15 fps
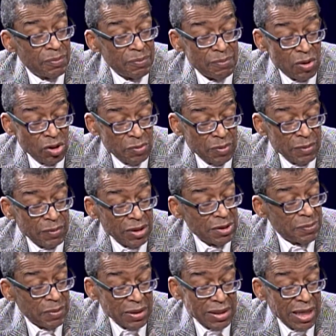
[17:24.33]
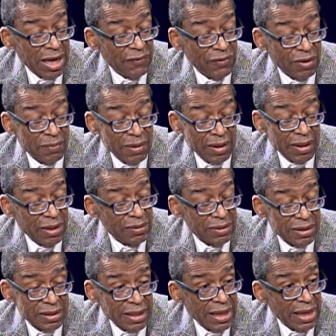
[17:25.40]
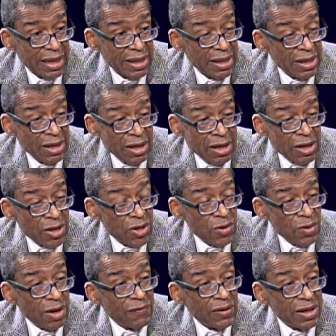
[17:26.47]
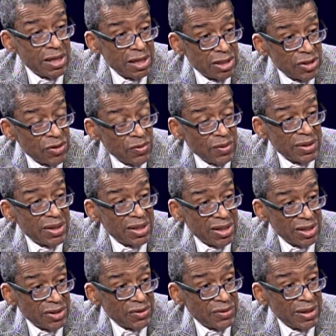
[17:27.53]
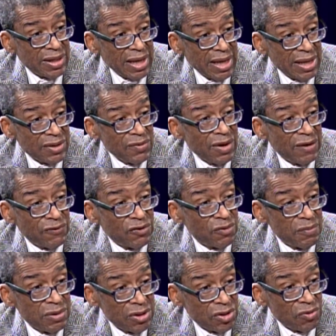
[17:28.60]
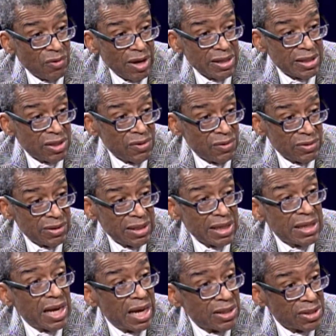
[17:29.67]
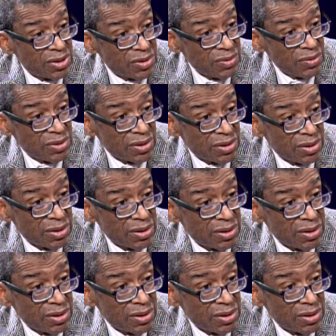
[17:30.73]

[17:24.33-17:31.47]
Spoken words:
most people, especially African Americans, they don't understand. Mm-hmm. You're in a country that you have tremendous rights according to that Constitution.